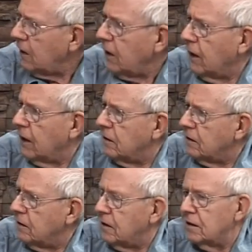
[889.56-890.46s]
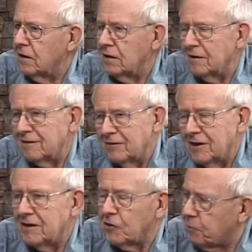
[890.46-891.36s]
And
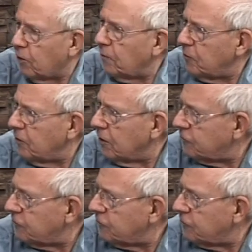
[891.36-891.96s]
there probably are